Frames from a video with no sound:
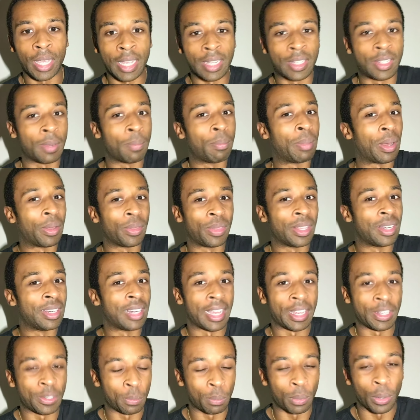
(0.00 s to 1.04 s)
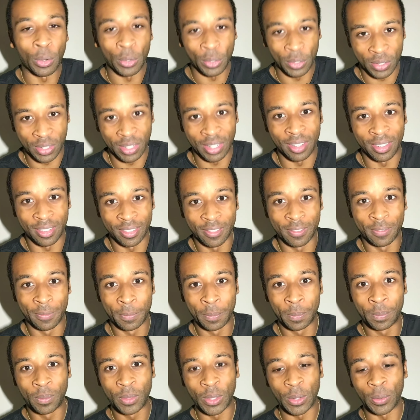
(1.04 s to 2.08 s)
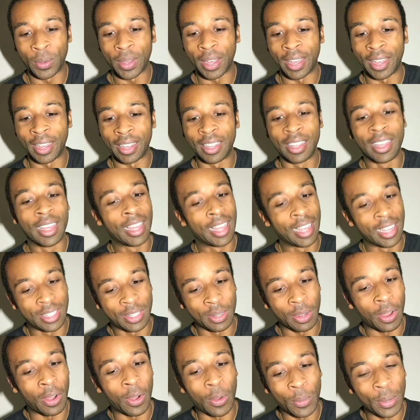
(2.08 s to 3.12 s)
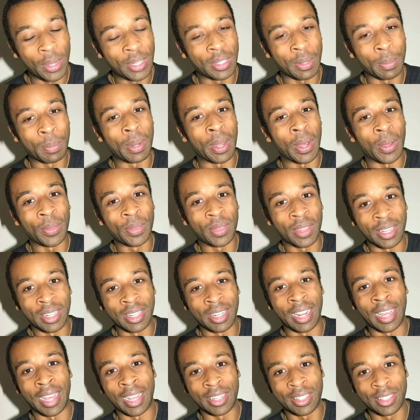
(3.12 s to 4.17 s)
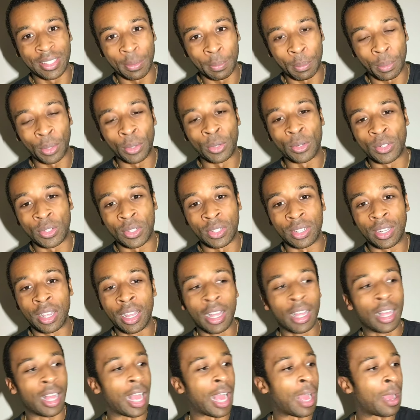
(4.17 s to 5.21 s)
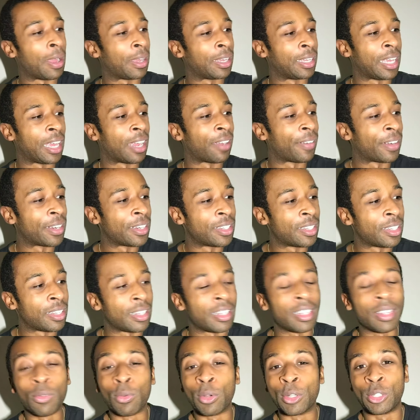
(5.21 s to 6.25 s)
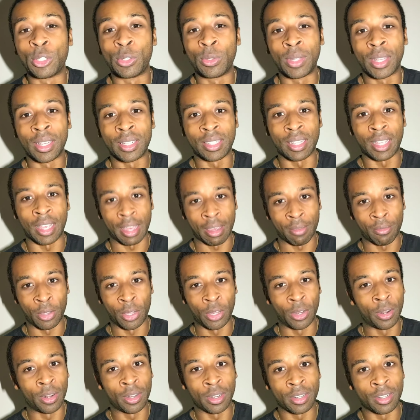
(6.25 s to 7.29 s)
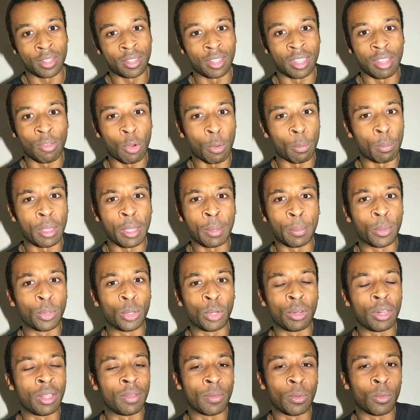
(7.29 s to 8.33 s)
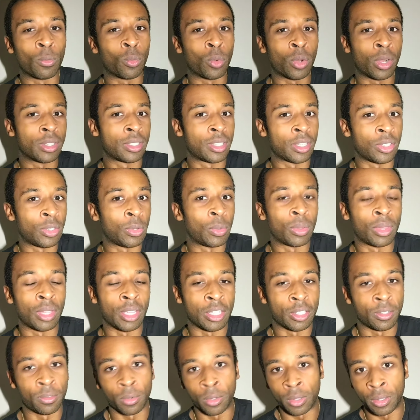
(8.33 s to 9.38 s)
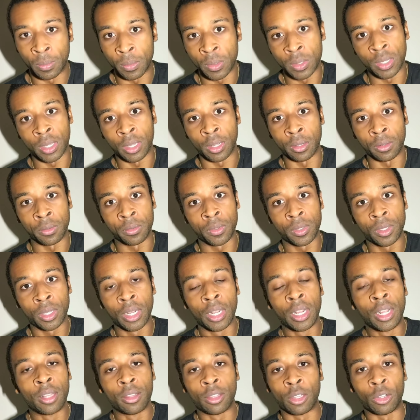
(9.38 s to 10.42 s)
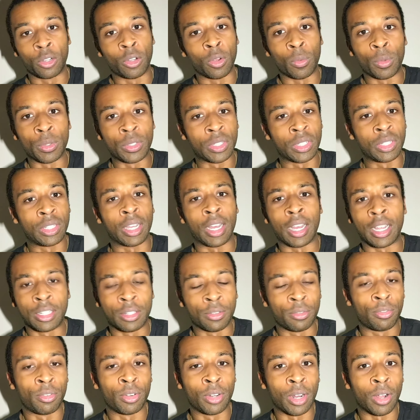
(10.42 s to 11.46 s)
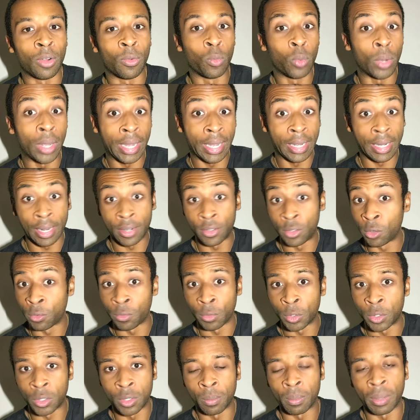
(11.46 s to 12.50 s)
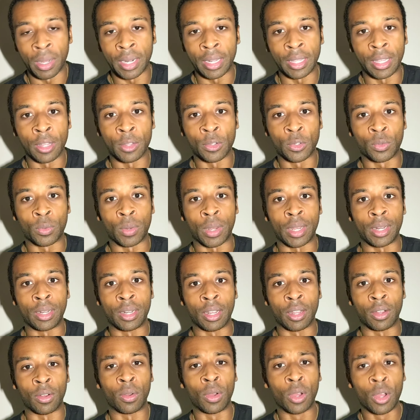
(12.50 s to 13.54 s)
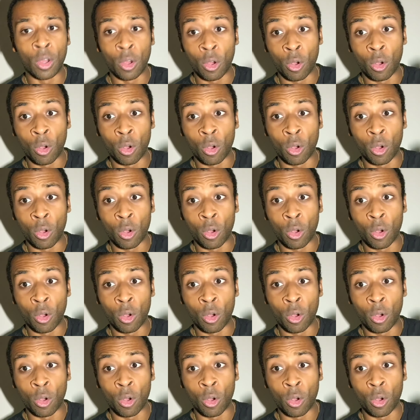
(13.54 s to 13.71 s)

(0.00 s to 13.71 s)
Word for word: It's about the next person, okay? It's always about the next person. I guarantee once you get to heaven, you're going to see where people don't even want to do things for themselves. They're going to God to figure out, what can I do for somebody else right now?